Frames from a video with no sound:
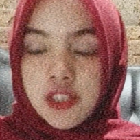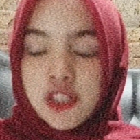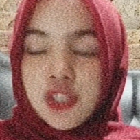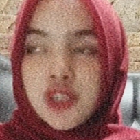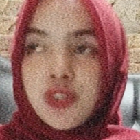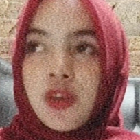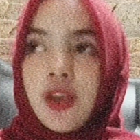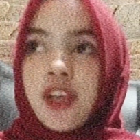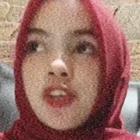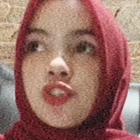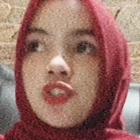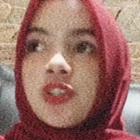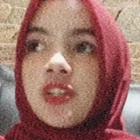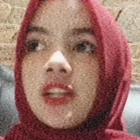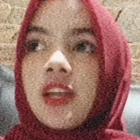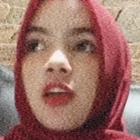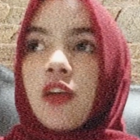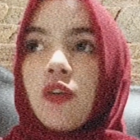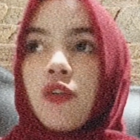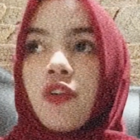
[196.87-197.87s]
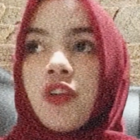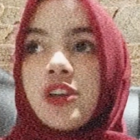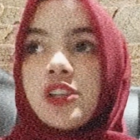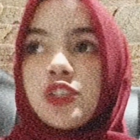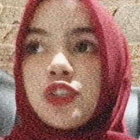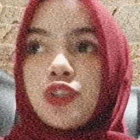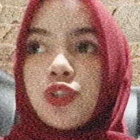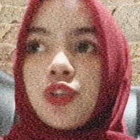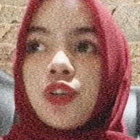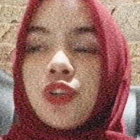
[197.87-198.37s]
So actually I already
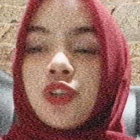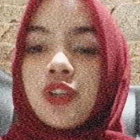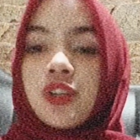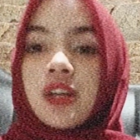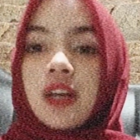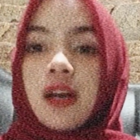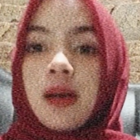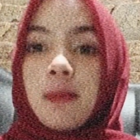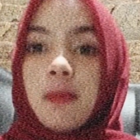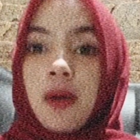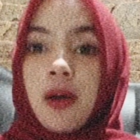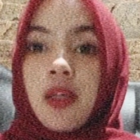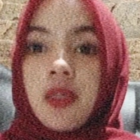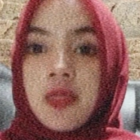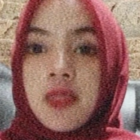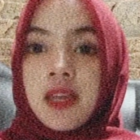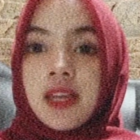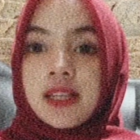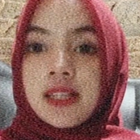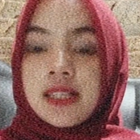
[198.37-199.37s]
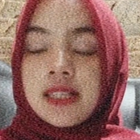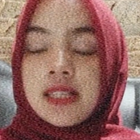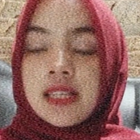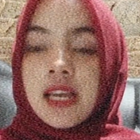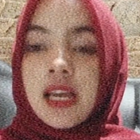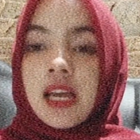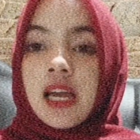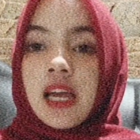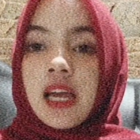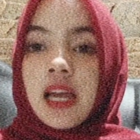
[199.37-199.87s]
talked about this
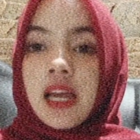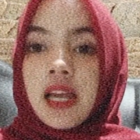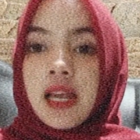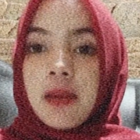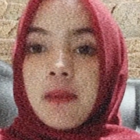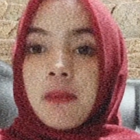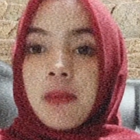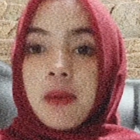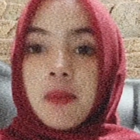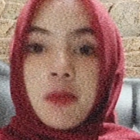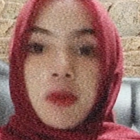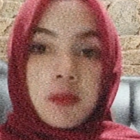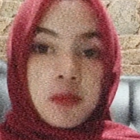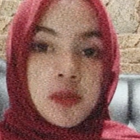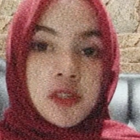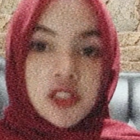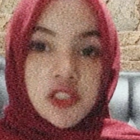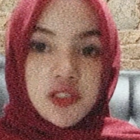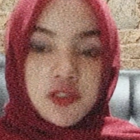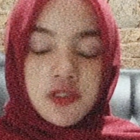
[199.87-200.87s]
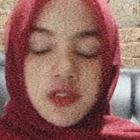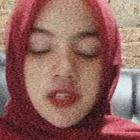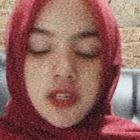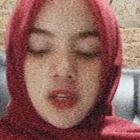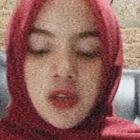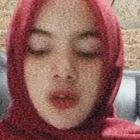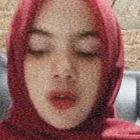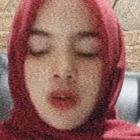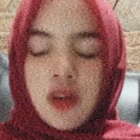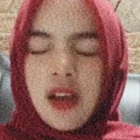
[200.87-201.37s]
in my previous
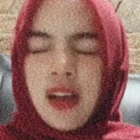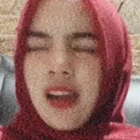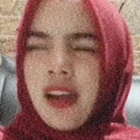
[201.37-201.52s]
video.